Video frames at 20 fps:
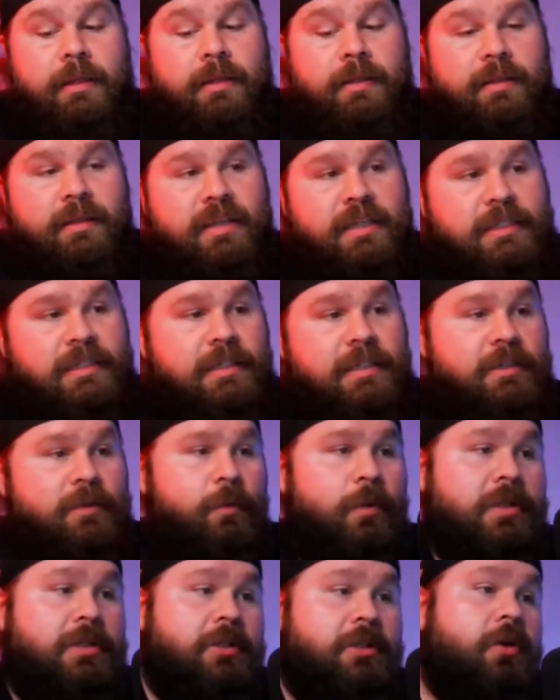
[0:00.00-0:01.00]
this is
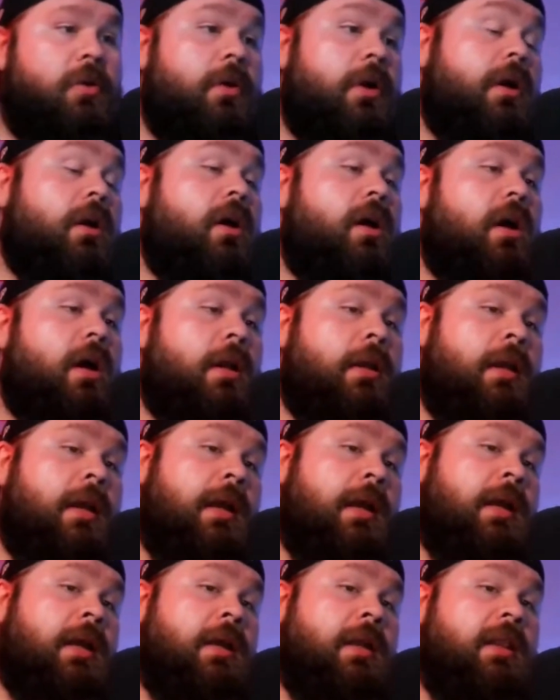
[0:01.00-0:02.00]
what's going on
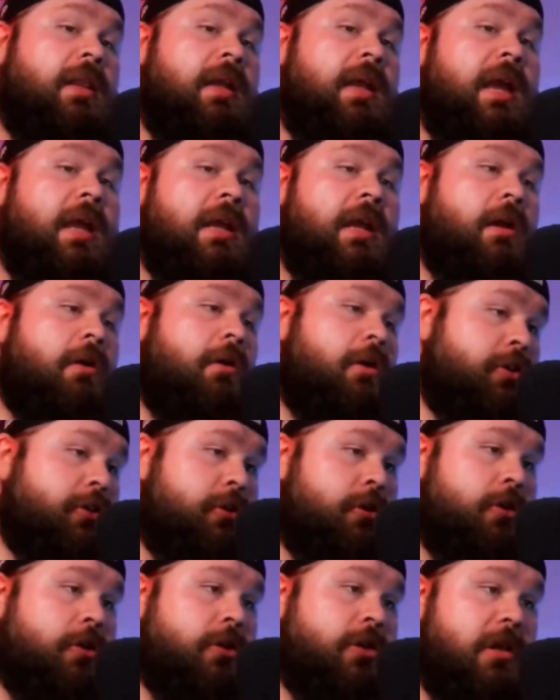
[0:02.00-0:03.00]
in the NAR
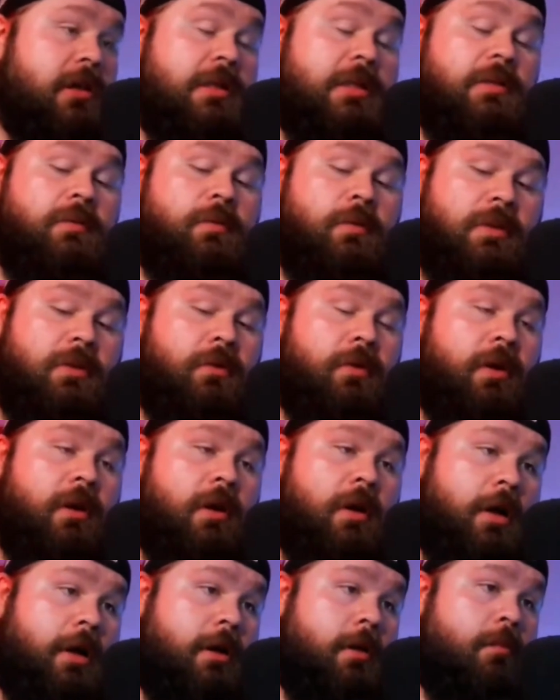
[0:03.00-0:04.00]
church. This is what's going
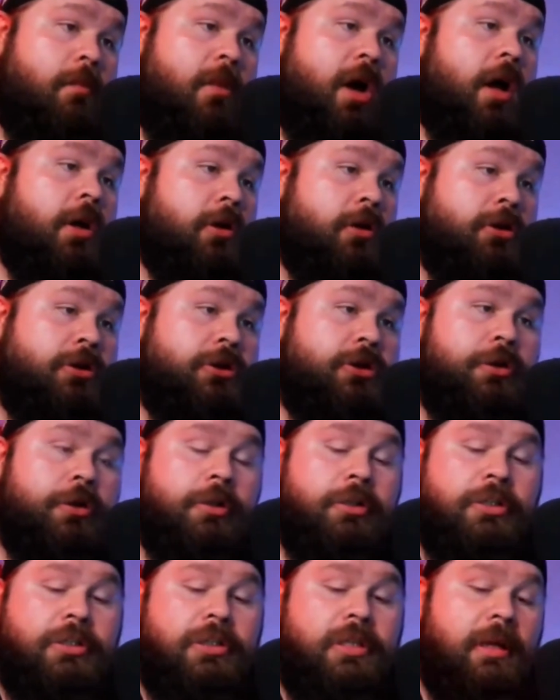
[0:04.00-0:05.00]
on in the modern
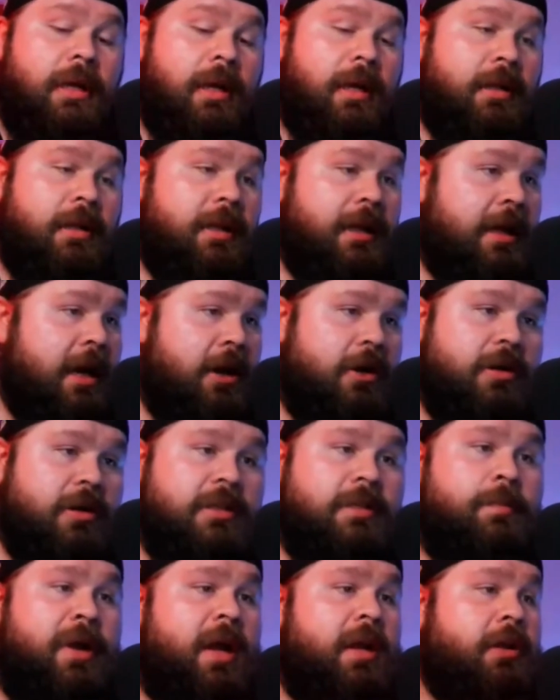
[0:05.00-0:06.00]
church, the, the
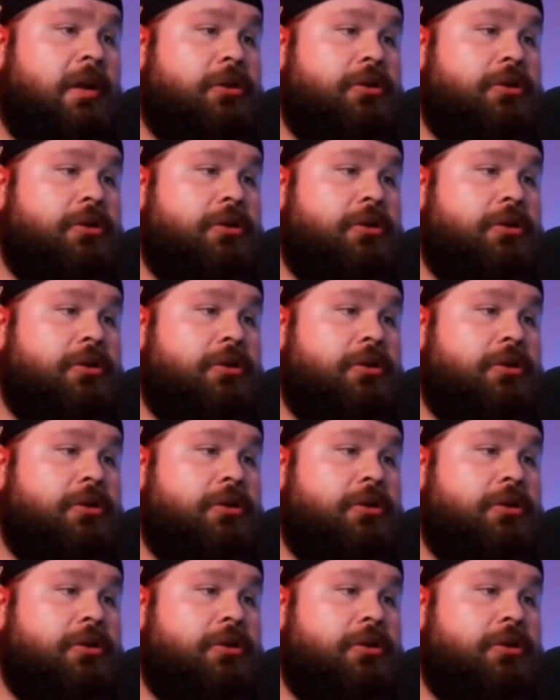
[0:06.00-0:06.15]
charismatic